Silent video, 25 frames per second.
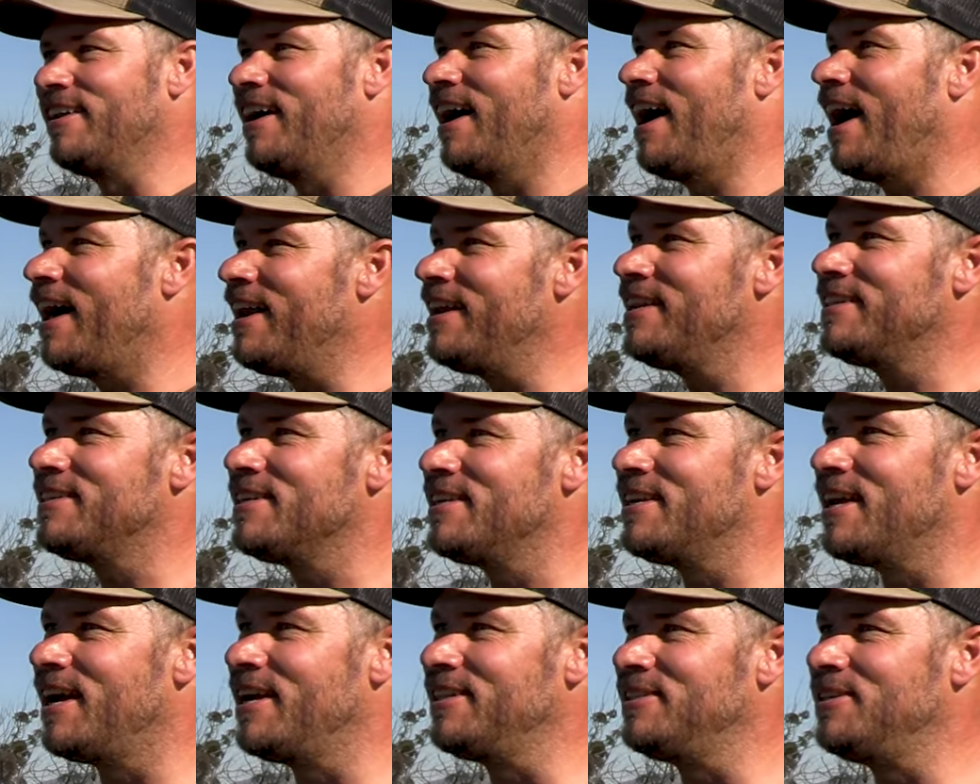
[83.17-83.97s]

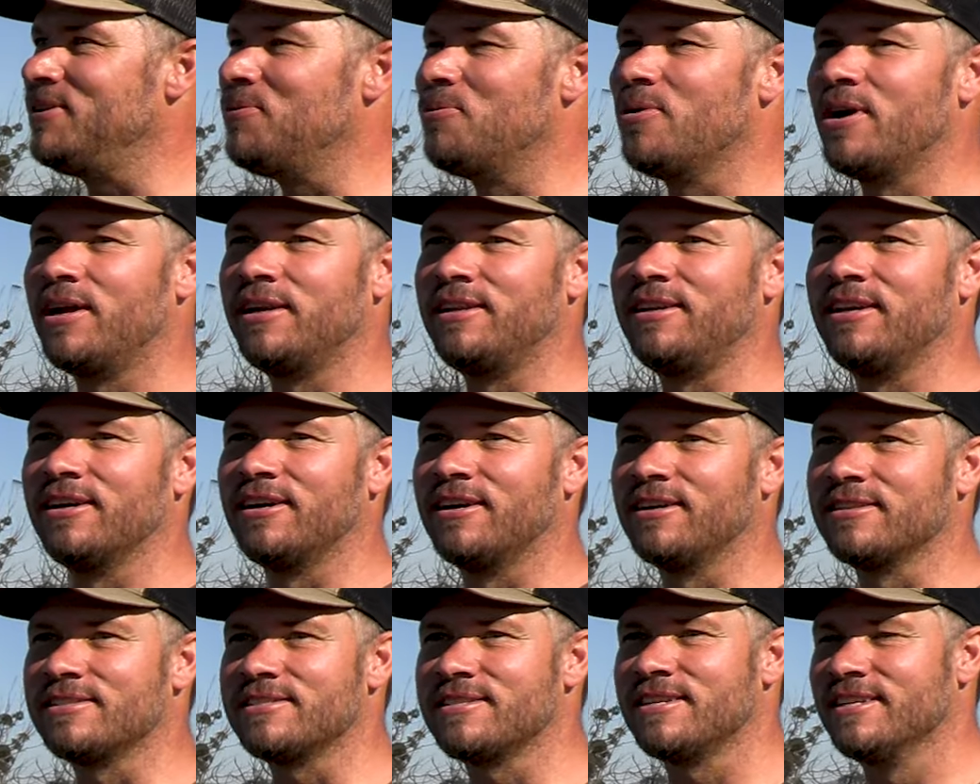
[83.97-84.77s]
191
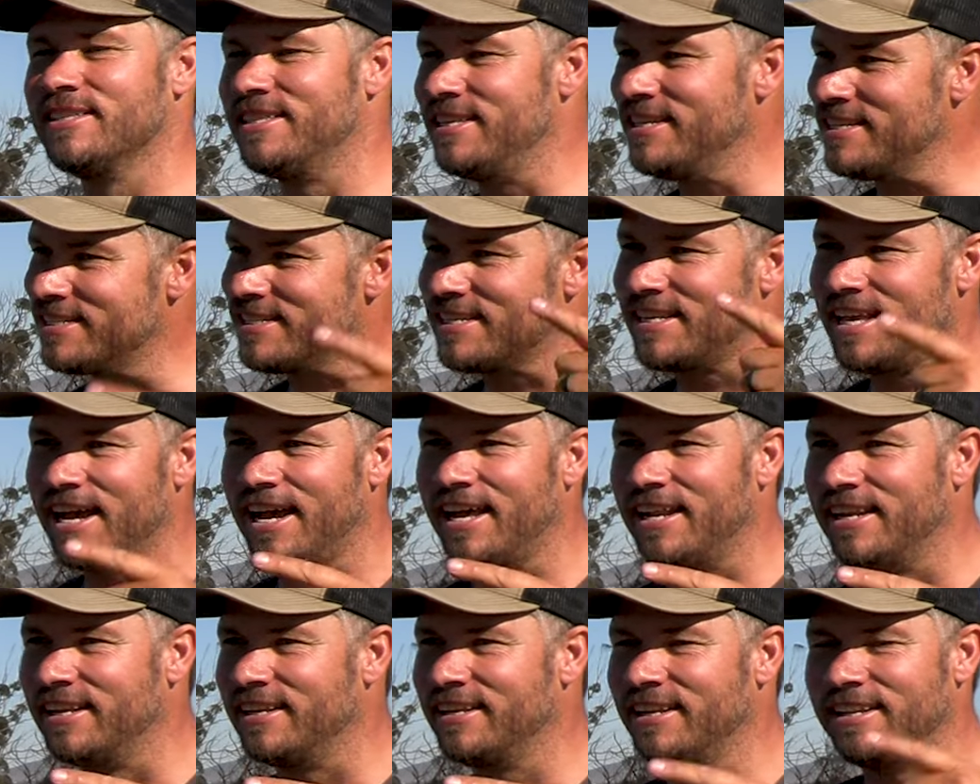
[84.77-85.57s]
yards. This
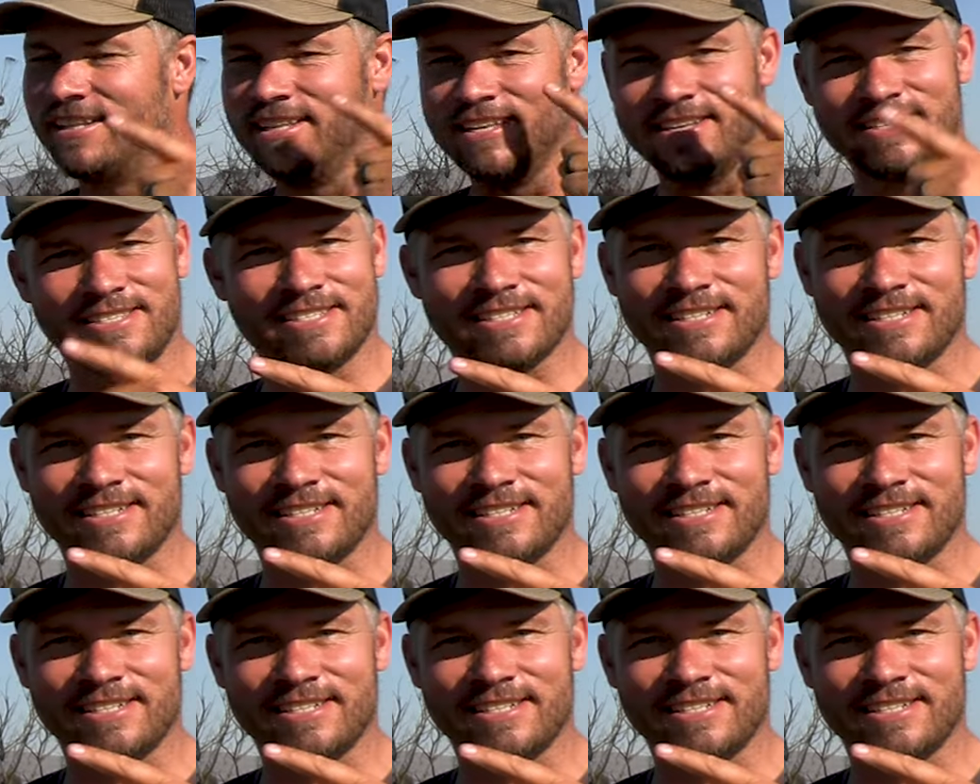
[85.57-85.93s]
gun and this